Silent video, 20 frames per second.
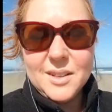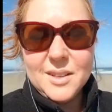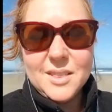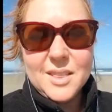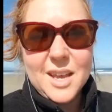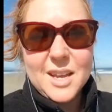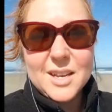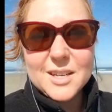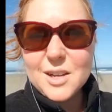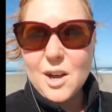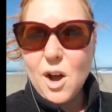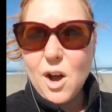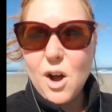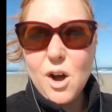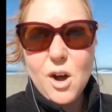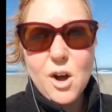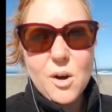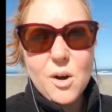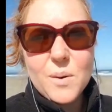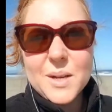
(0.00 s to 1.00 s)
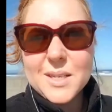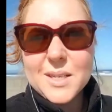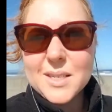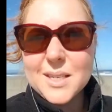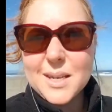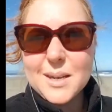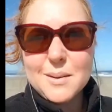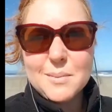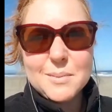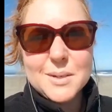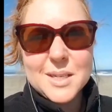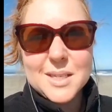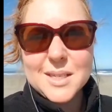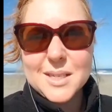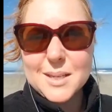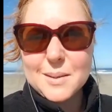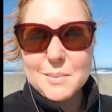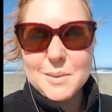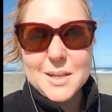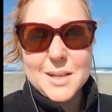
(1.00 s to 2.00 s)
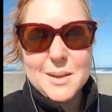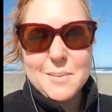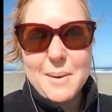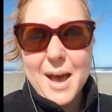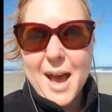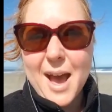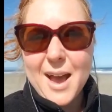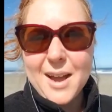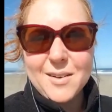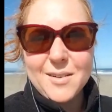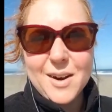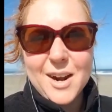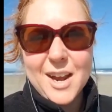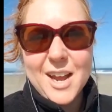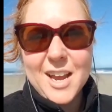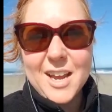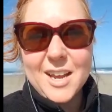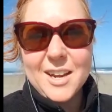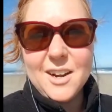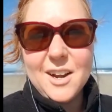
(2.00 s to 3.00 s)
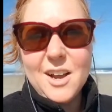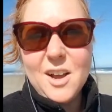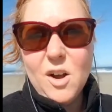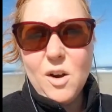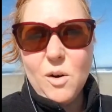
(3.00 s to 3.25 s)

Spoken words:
things always seem to slip to the back, right?